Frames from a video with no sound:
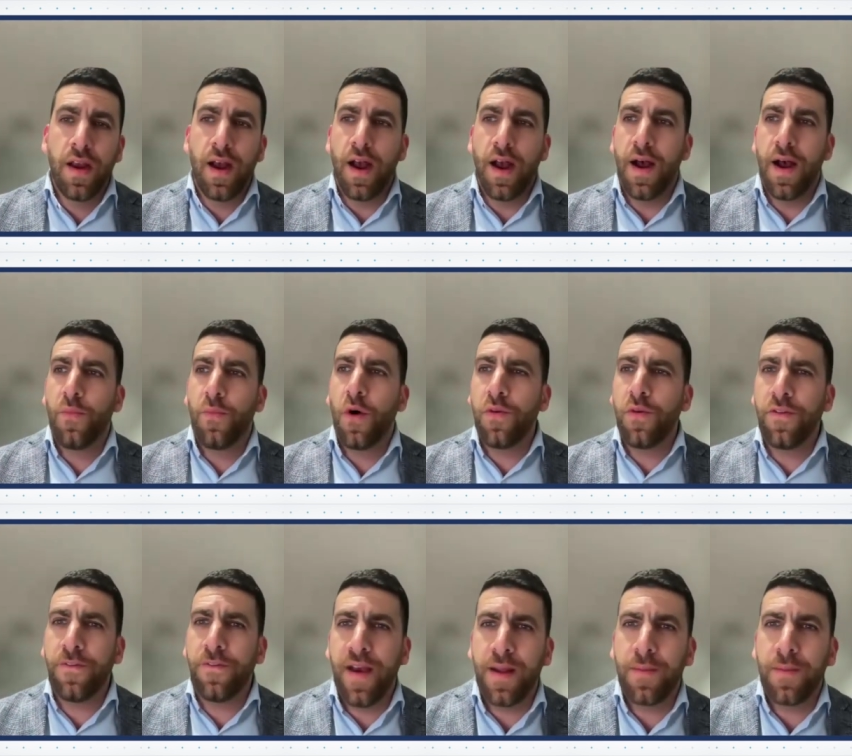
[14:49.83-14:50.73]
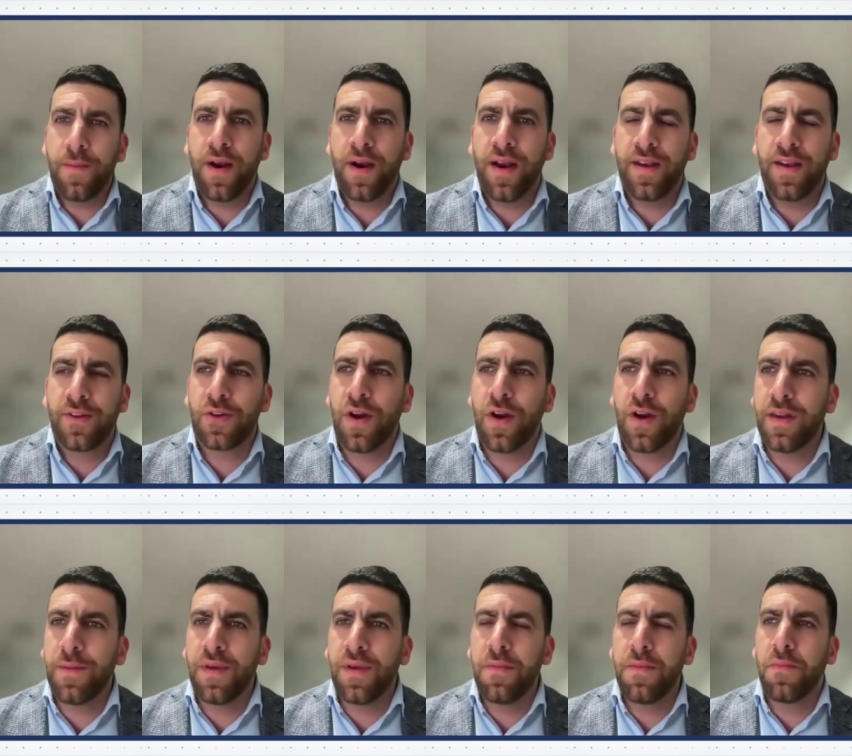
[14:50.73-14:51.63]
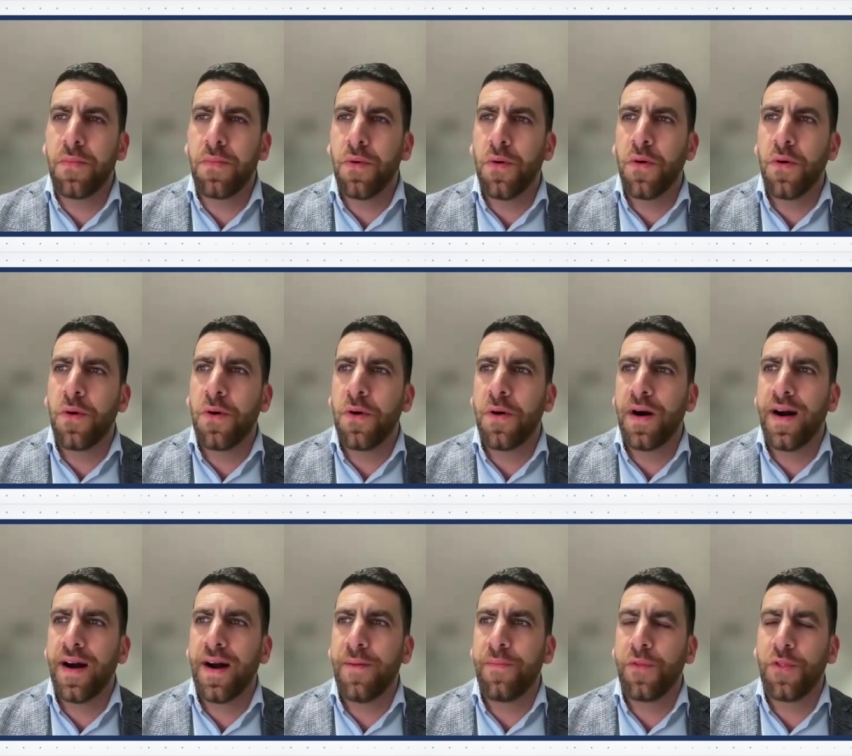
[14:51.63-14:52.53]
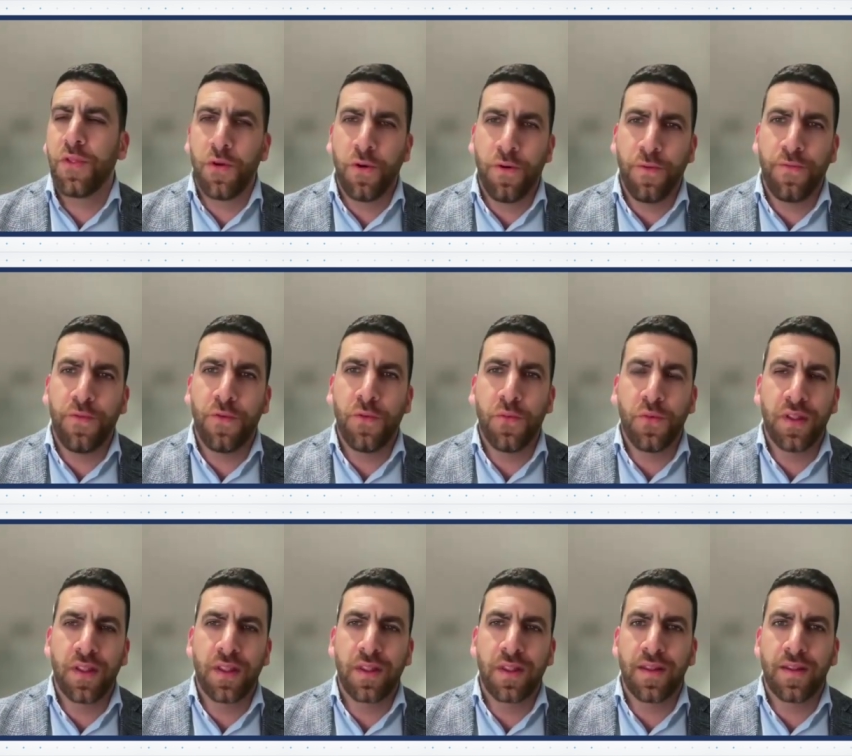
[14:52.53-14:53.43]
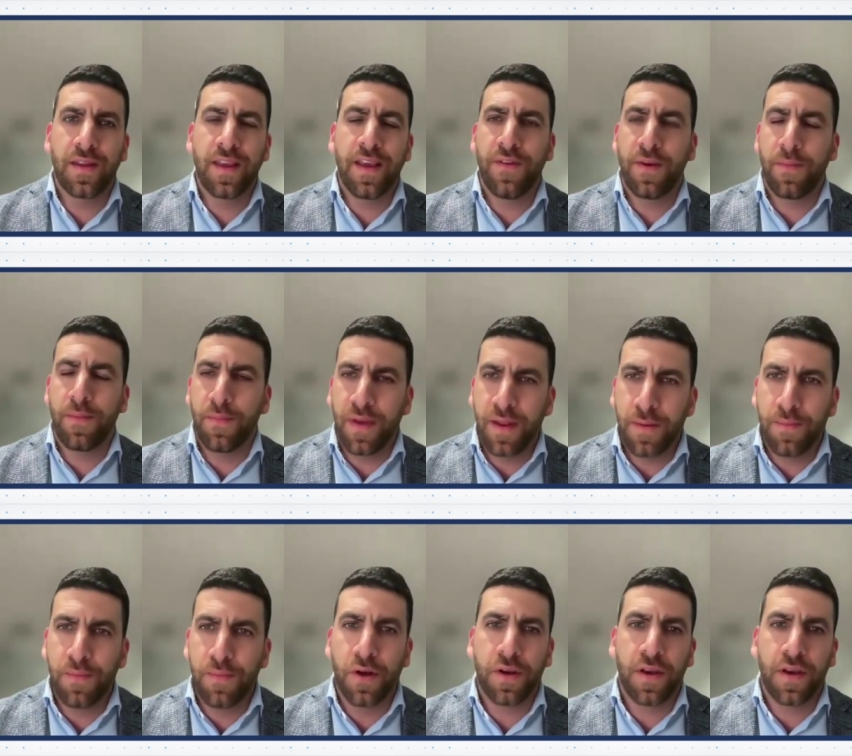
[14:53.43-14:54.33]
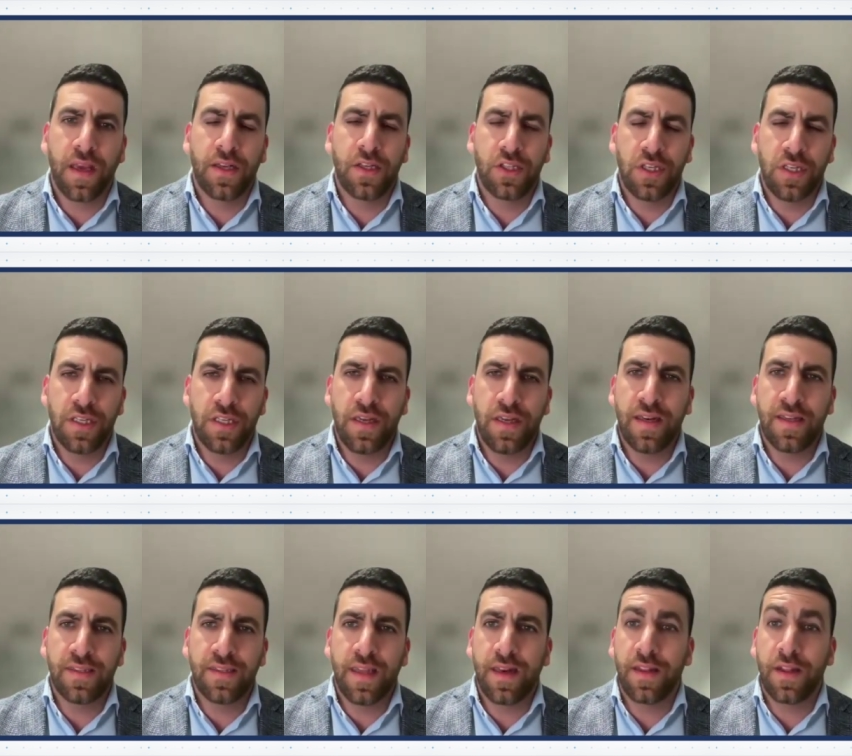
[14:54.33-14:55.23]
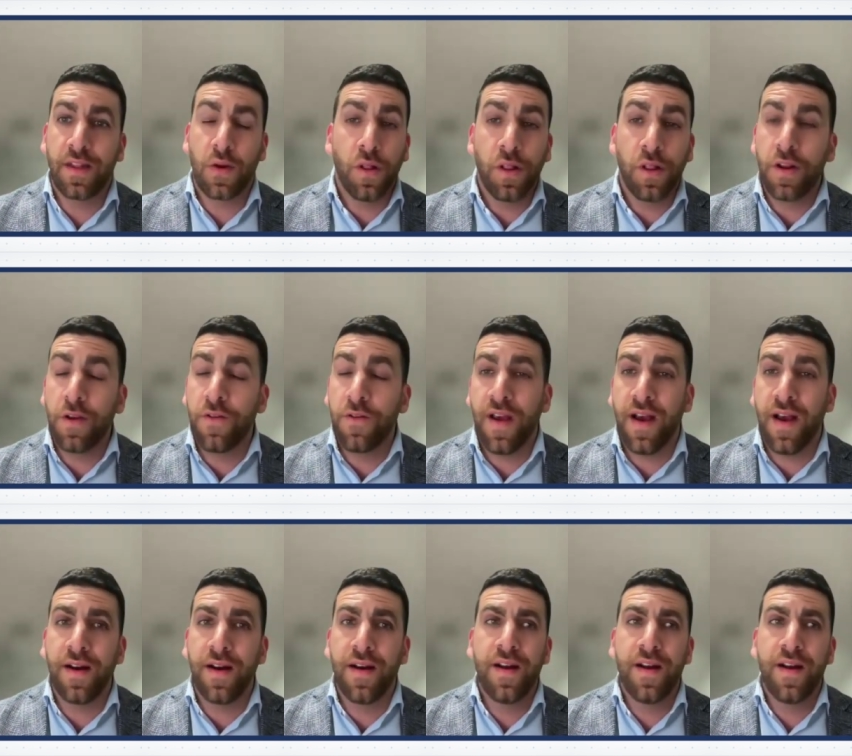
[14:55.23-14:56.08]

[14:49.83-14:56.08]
What we found by trying to be more thoughtful with giving beta blocking and GTN is that the quality of our